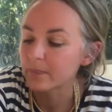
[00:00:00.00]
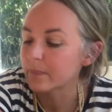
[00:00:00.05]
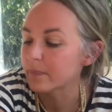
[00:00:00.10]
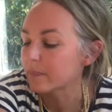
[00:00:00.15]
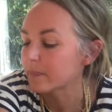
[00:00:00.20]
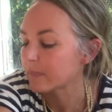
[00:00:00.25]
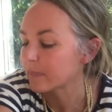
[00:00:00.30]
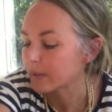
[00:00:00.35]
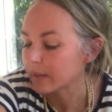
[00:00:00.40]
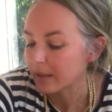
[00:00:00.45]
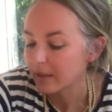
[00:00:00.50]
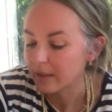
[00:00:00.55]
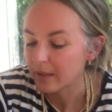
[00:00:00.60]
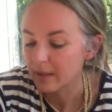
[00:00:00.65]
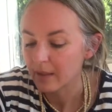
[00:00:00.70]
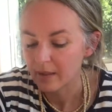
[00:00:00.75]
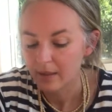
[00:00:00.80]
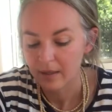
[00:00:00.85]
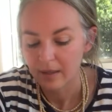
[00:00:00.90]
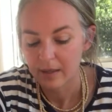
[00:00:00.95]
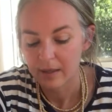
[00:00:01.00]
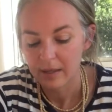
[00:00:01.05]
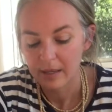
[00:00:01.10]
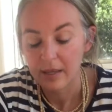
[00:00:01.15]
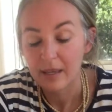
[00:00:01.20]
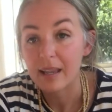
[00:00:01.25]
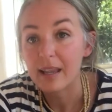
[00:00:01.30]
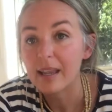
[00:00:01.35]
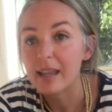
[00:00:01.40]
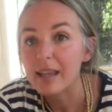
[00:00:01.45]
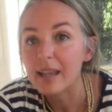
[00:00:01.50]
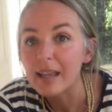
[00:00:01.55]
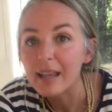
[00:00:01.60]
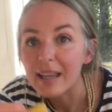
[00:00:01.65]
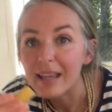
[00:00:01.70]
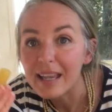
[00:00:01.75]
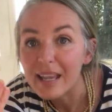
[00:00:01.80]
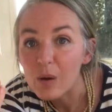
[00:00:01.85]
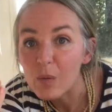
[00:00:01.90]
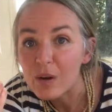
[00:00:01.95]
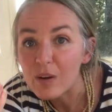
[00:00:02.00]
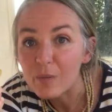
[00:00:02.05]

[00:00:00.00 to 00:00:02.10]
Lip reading: Get